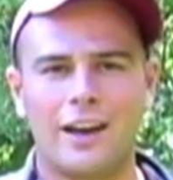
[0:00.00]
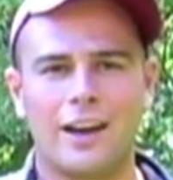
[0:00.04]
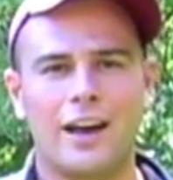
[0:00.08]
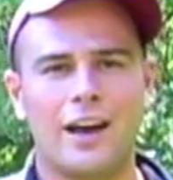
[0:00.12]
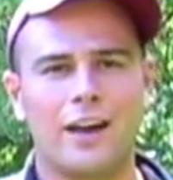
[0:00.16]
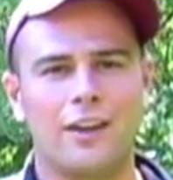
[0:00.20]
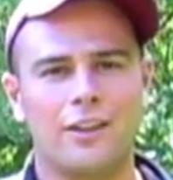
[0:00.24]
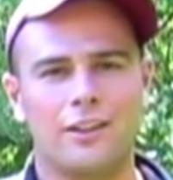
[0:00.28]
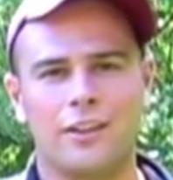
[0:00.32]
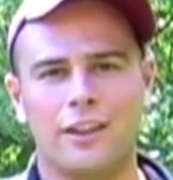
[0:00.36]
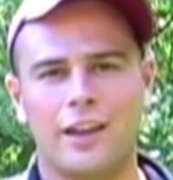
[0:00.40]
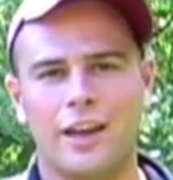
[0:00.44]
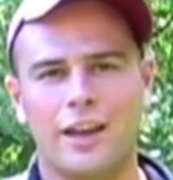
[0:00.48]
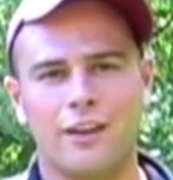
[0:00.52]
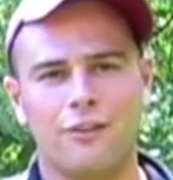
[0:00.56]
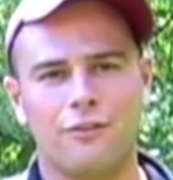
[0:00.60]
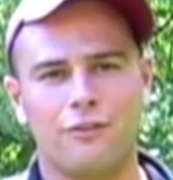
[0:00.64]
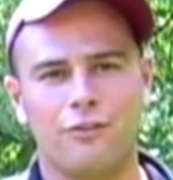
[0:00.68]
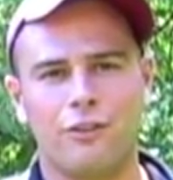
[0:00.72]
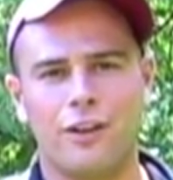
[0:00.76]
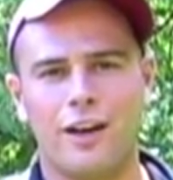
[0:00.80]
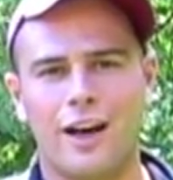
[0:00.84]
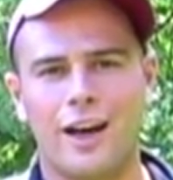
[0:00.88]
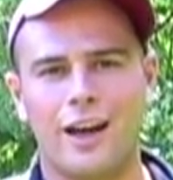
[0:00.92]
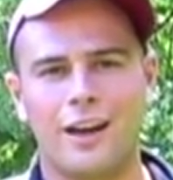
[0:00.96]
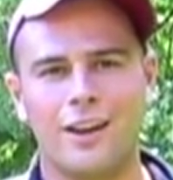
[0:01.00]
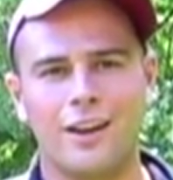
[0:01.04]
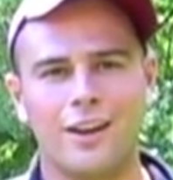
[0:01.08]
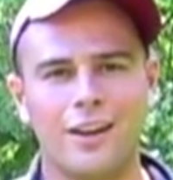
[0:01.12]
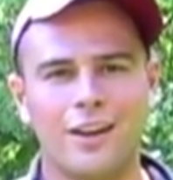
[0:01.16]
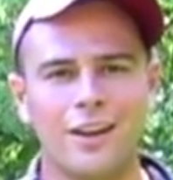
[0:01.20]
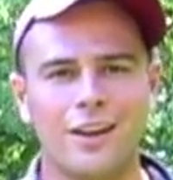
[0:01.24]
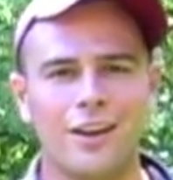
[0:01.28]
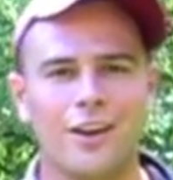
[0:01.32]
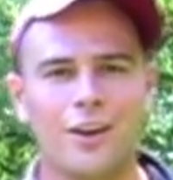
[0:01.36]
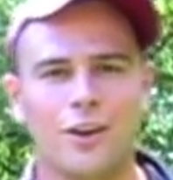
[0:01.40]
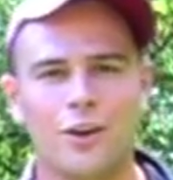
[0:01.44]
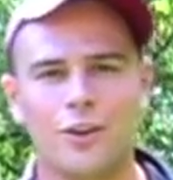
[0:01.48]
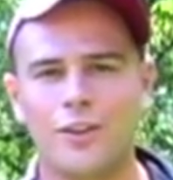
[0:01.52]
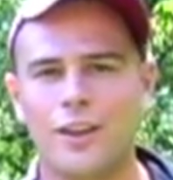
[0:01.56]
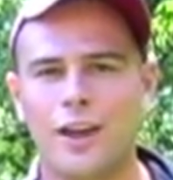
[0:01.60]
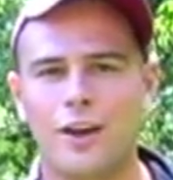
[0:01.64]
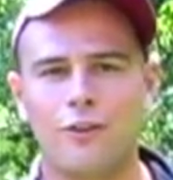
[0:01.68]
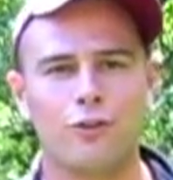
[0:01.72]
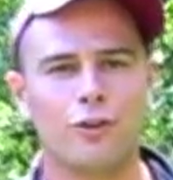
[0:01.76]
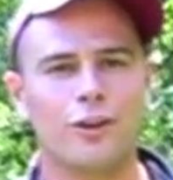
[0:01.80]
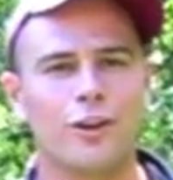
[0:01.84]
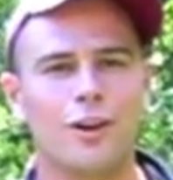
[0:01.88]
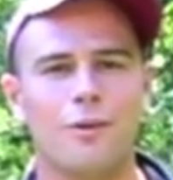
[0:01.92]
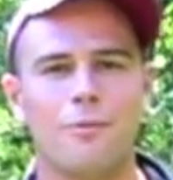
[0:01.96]
out and land flat,
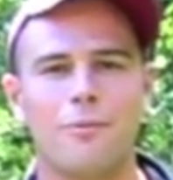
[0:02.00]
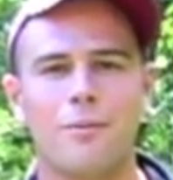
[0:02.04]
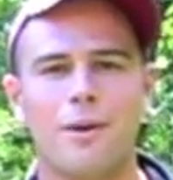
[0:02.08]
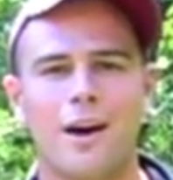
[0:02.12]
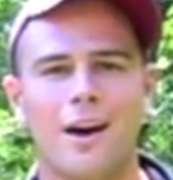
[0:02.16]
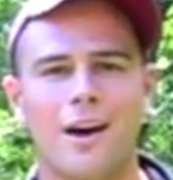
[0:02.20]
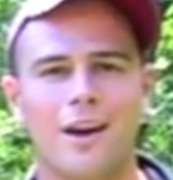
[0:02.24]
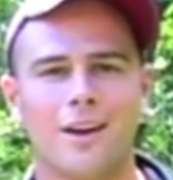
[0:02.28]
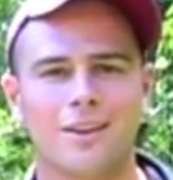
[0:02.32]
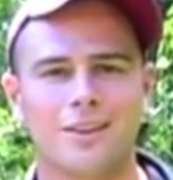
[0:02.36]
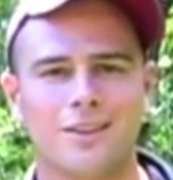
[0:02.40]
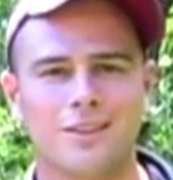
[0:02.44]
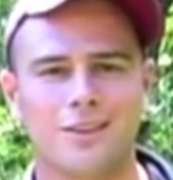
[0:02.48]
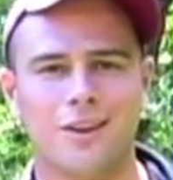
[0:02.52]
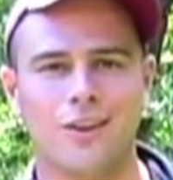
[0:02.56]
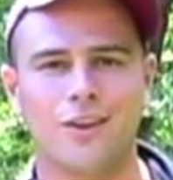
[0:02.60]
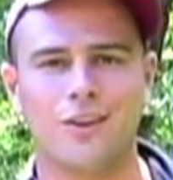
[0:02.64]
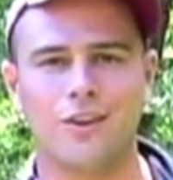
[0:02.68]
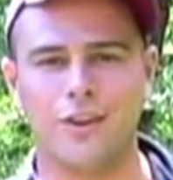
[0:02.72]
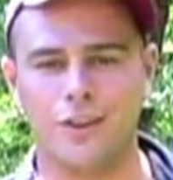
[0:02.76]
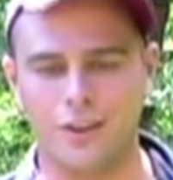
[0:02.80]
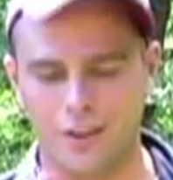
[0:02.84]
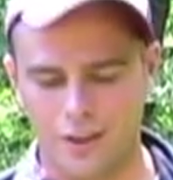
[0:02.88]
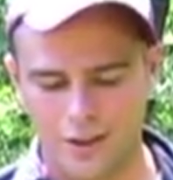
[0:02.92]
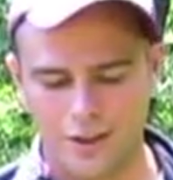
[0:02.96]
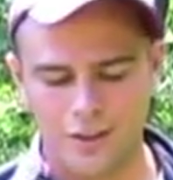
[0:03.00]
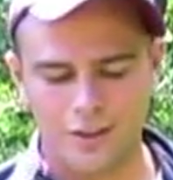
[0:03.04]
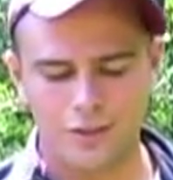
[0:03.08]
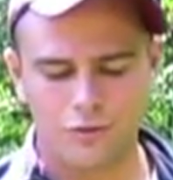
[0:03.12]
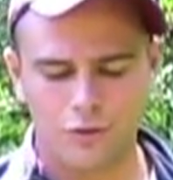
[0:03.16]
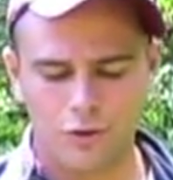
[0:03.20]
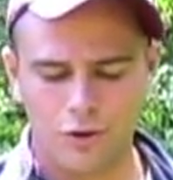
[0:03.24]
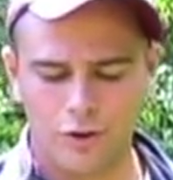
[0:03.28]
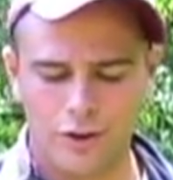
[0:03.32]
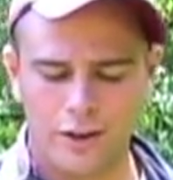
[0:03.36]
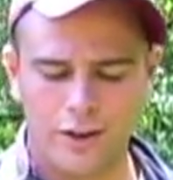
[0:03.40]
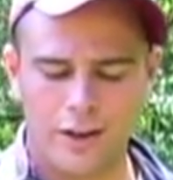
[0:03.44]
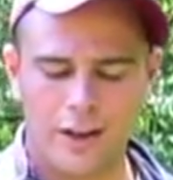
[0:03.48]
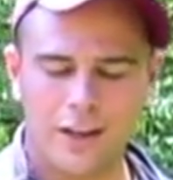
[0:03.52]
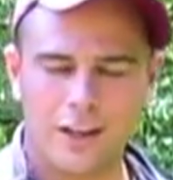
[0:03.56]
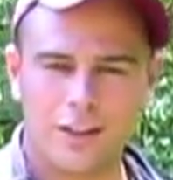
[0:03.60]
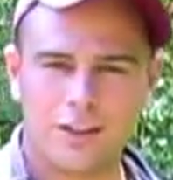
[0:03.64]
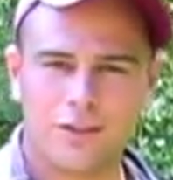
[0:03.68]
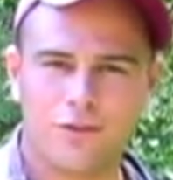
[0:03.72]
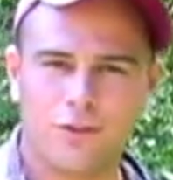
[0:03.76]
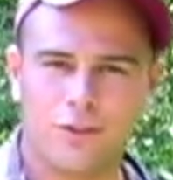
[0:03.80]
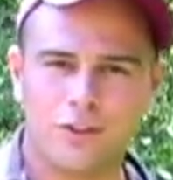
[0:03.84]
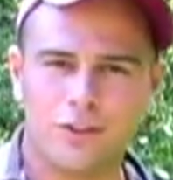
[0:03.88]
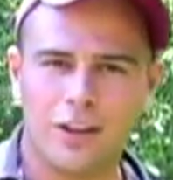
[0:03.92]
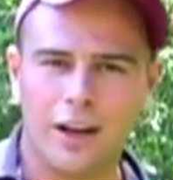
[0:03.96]
never come back. So it's really nice
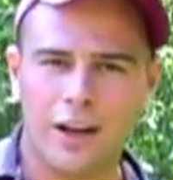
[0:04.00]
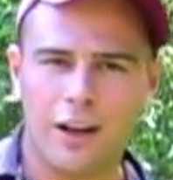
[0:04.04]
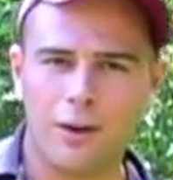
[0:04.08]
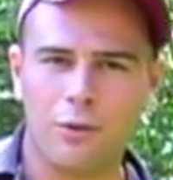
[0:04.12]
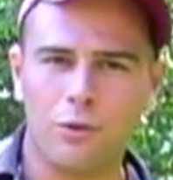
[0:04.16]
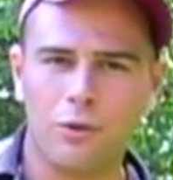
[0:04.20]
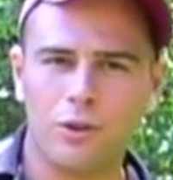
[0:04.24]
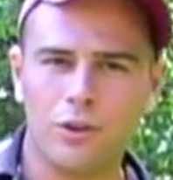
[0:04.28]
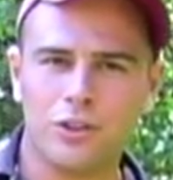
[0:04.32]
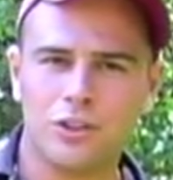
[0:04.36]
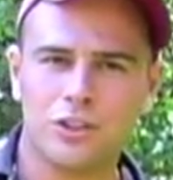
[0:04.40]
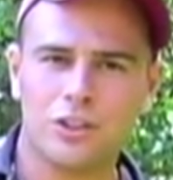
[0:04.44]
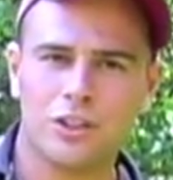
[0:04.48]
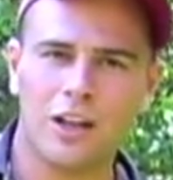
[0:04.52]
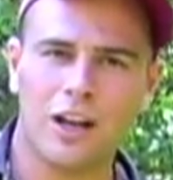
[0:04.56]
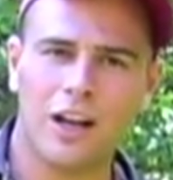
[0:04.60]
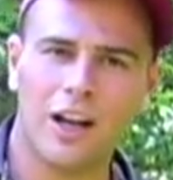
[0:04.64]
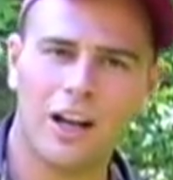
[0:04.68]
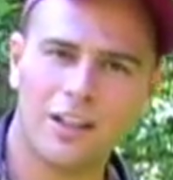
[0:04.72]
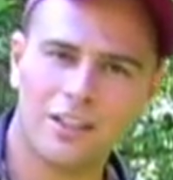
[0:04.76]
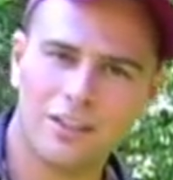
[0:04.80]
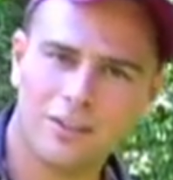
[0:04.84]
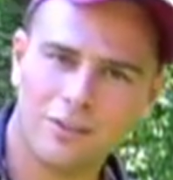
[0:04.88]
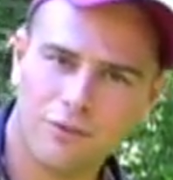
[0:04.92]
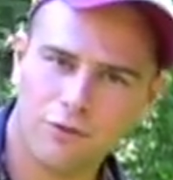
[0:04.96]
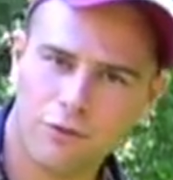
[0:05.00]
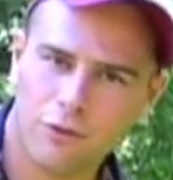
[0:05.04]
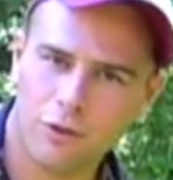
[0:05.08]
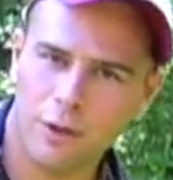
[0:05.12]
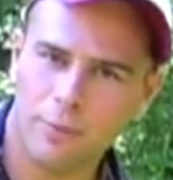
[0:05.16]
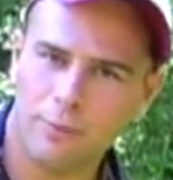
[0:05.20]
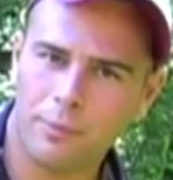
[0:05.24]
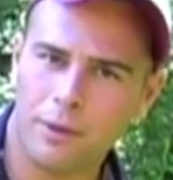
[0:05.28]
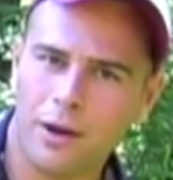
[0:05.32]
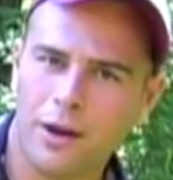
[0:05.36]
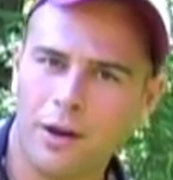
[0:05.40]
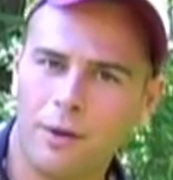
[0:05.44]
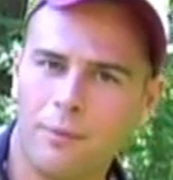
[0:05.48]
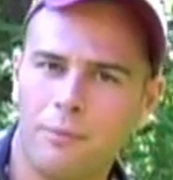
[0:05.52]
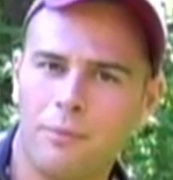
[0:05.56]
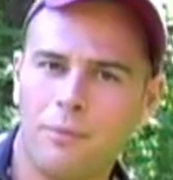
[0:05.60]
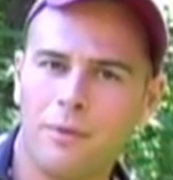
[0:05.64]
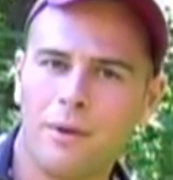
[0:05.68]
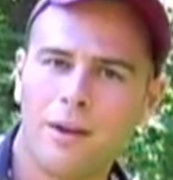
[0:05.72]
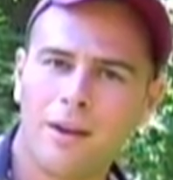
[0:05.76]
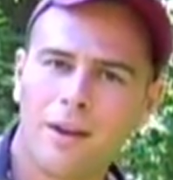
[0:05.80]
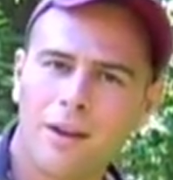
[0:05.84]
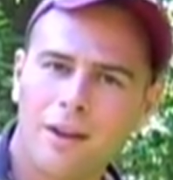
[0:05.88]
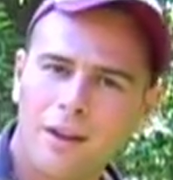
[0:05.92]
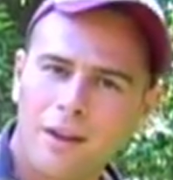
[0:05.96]
for tight wood shots, flip up,
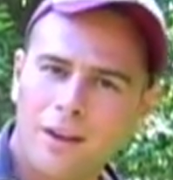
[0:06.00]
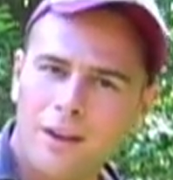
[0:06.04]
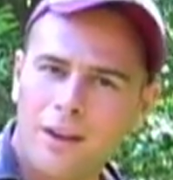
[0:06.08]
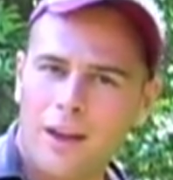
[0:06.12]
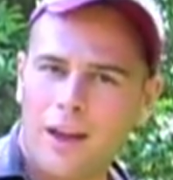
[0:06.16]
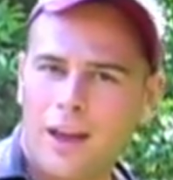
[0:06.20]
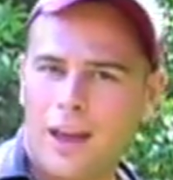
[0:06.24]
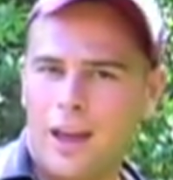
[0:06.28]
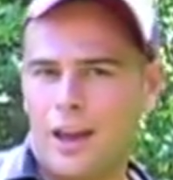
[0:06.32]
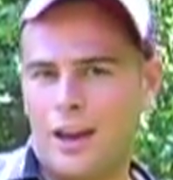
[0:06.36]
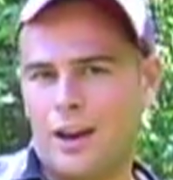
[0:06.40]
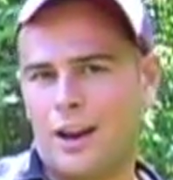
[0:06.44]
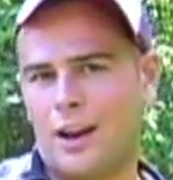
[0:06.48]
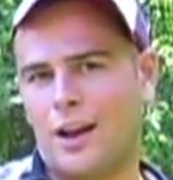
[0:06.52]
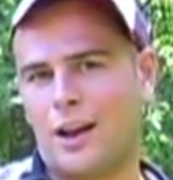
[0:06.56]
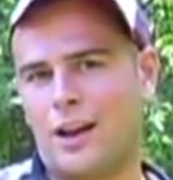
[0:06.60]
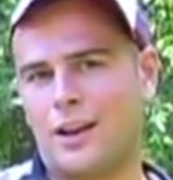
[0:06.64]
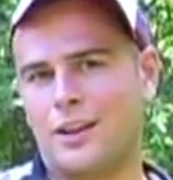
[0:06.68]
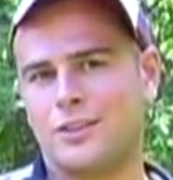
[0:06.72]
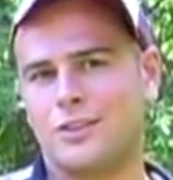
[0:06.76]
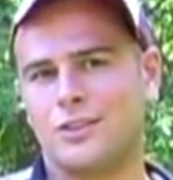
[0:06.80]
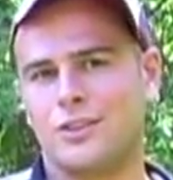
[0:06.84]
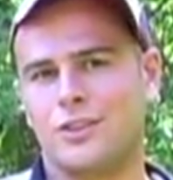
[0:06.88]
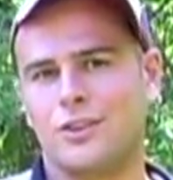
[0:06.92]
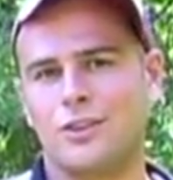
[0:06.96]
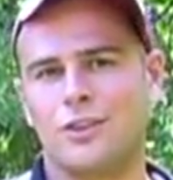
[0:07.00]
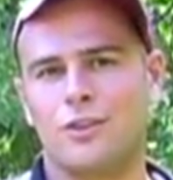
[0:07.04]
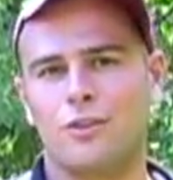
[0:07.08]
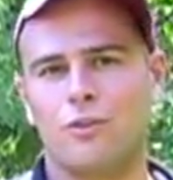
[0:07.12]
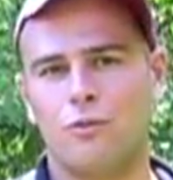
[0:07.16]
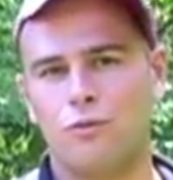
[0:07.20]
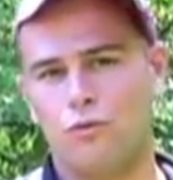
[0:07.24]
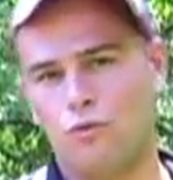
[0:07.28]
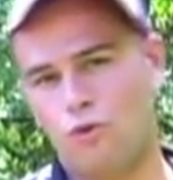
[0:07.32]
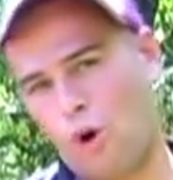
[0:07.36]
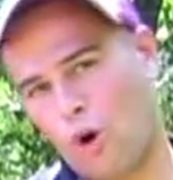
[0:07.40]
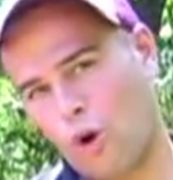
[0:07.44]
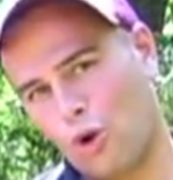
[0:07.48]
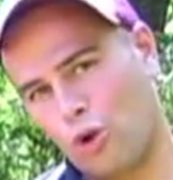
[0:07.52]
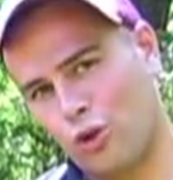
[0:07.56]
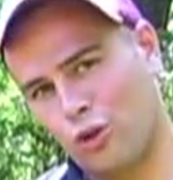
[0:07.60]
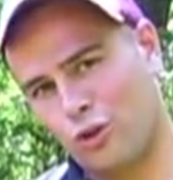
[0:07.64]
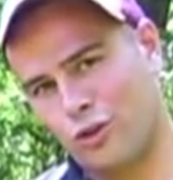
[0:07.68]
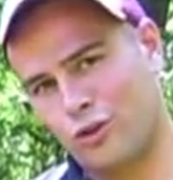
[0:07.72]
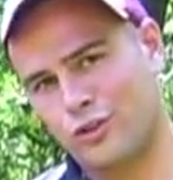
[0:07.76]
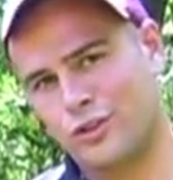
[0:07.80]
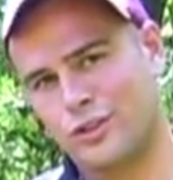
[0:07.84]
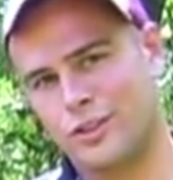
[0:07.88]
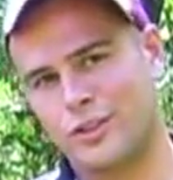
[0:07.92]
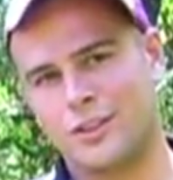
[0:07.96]
Anhyzer,
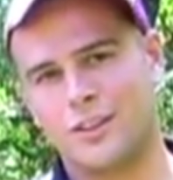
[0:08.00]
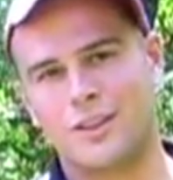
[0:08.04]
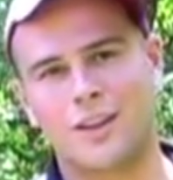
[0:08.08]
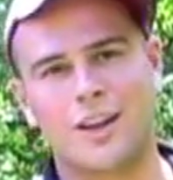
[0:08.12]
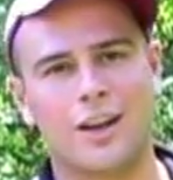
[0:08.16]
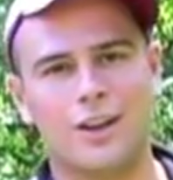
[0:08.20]
rollers.